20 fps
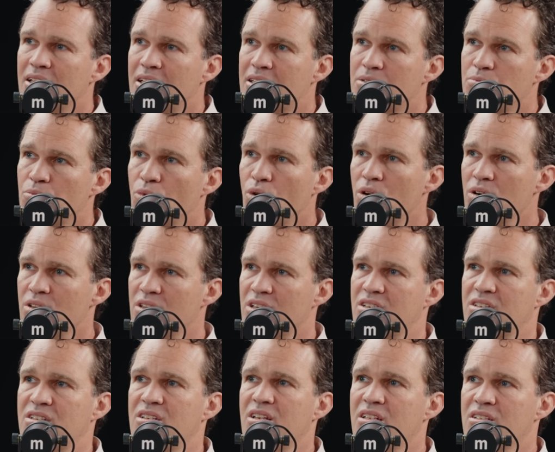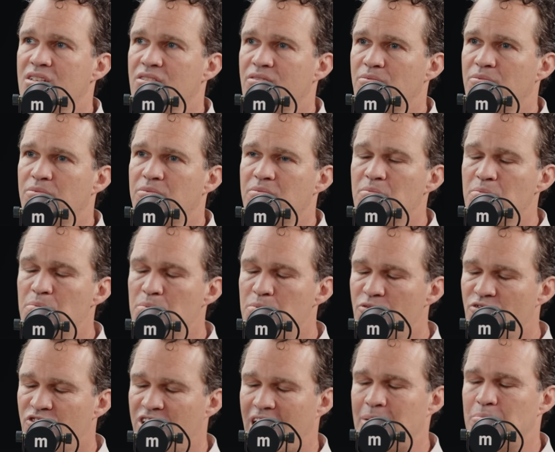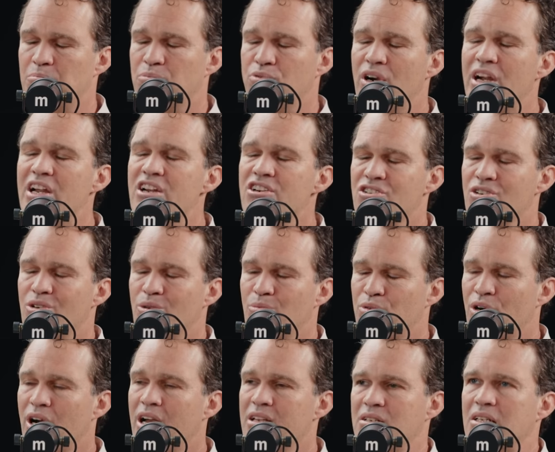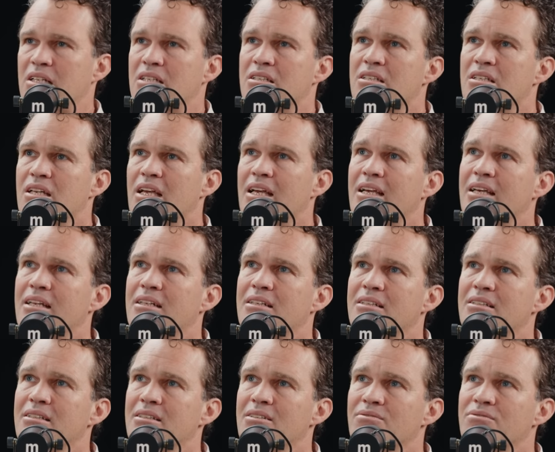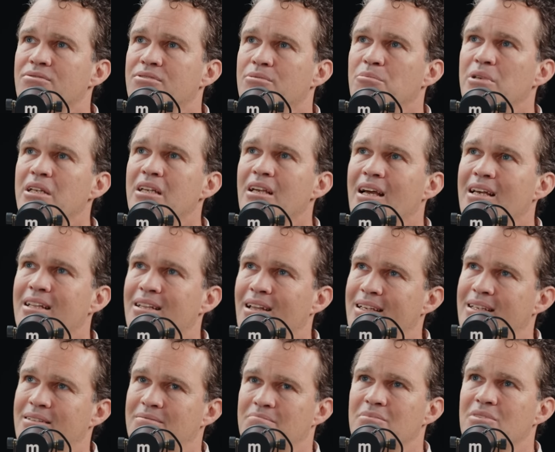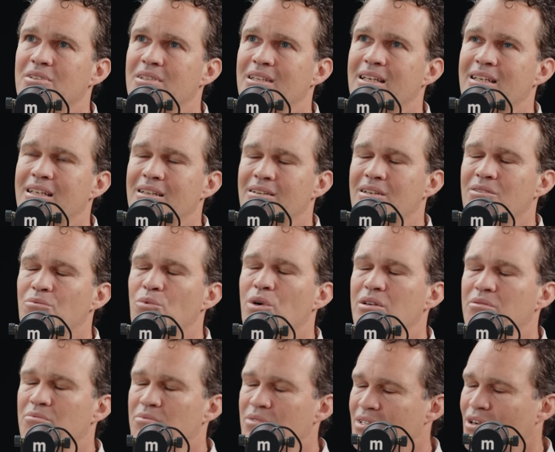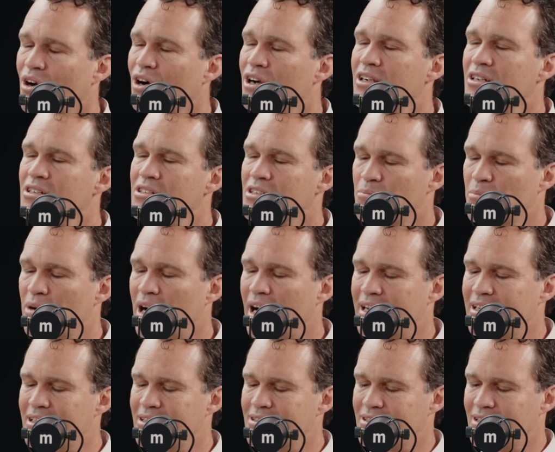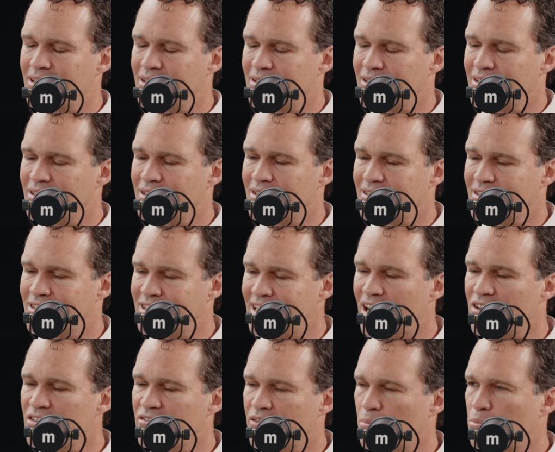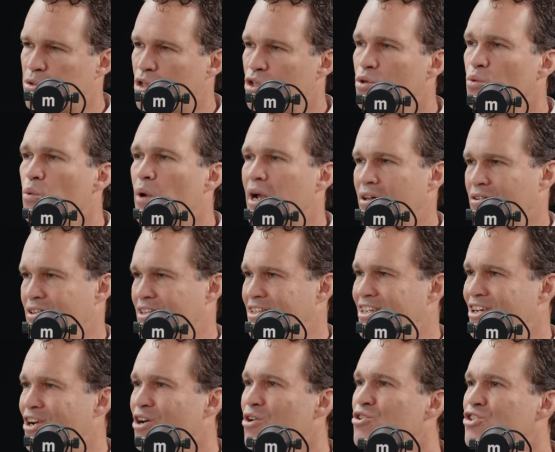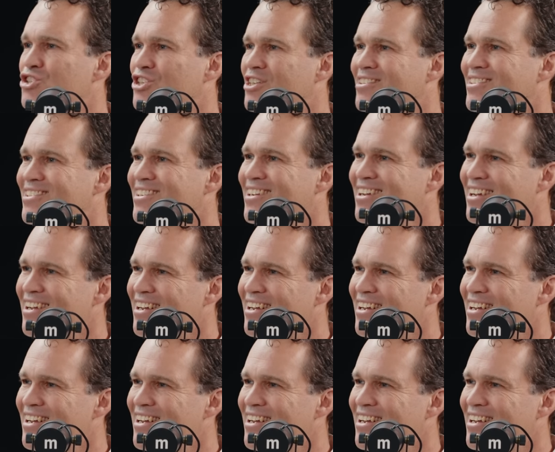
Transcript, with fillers: It's more this sense of vibrational presence. And for me, I like, what harkens to mind is the, the sound of a blue whale in the ocean.